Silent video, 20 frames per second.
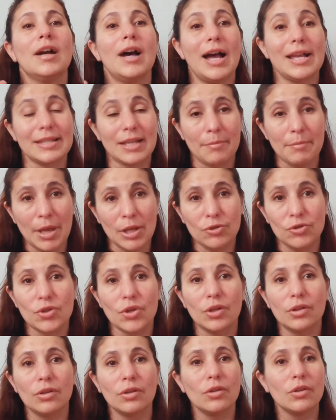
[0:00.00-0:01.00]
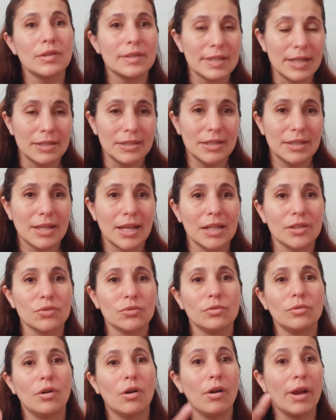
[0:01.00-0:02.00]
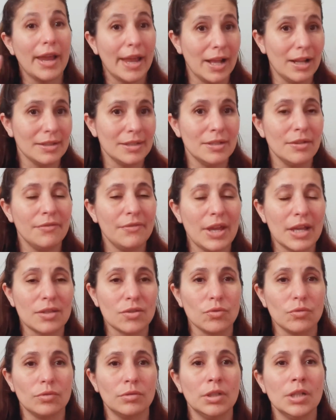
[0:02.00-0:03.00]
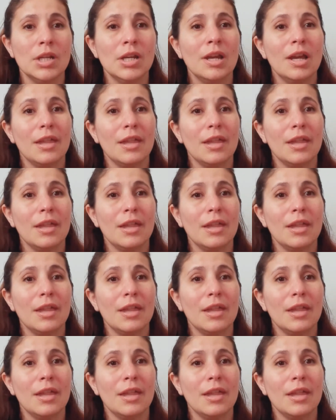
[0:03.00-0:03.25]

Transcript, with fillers: as I mentioned, scented candle are held in a vessel.